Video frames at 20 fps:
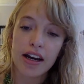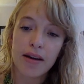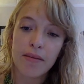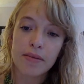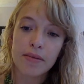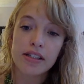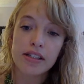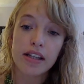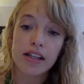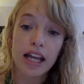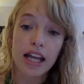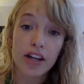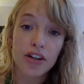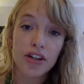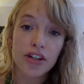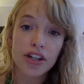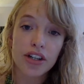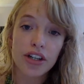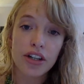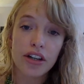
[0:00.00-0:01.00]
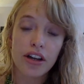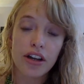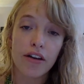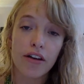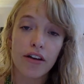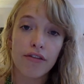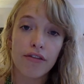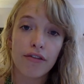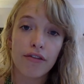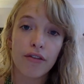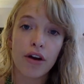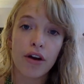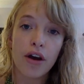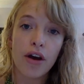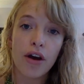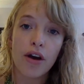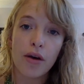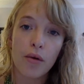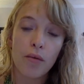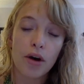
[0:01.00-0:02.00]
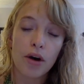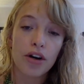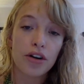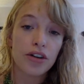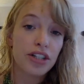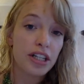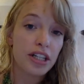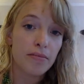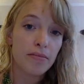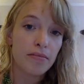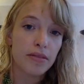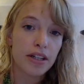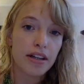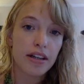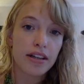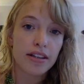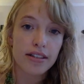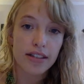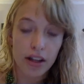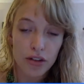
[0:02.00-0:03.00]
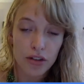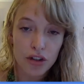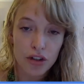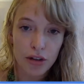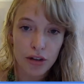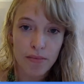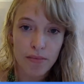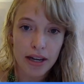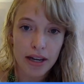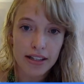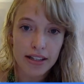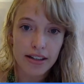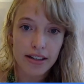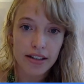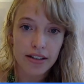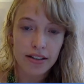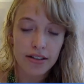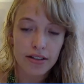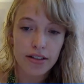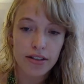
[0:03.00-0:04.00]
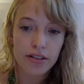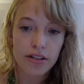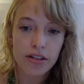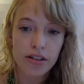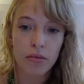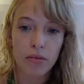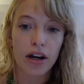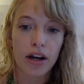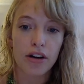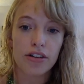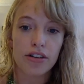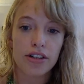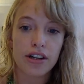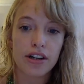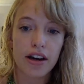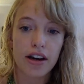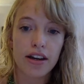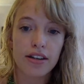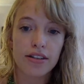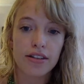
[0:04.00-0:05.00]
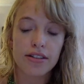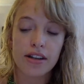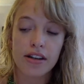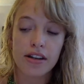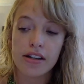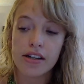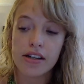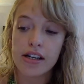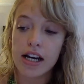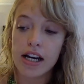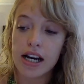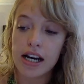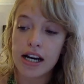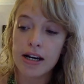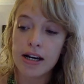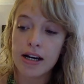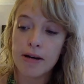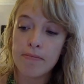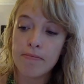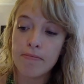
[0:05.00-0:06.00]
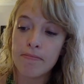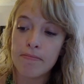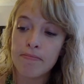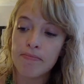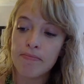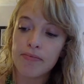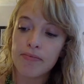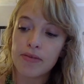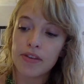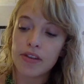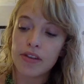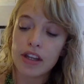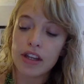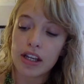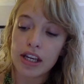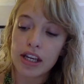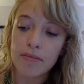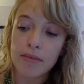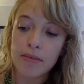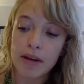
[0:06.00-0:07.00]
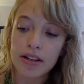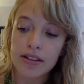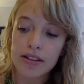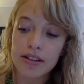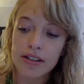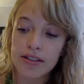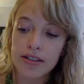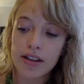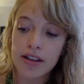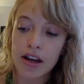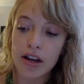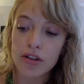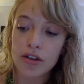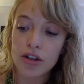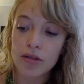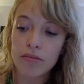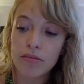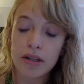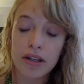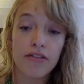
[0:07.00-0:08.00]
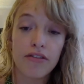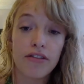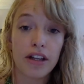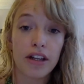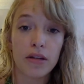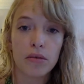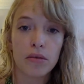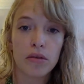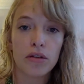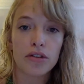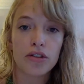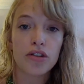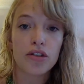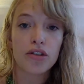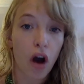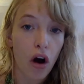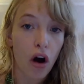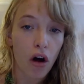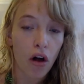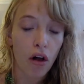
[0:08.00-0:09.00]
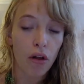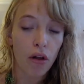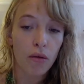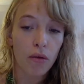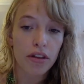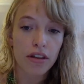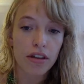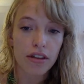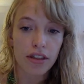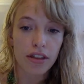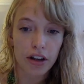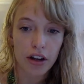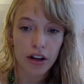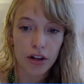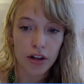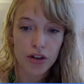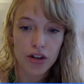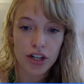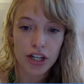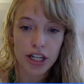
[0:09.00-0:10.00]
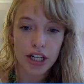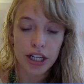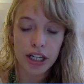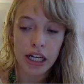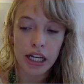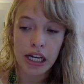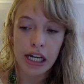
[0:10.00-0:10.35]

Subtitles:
selection of what are deemed essential medicines to prioritize the key medicines that should be available to all within the country.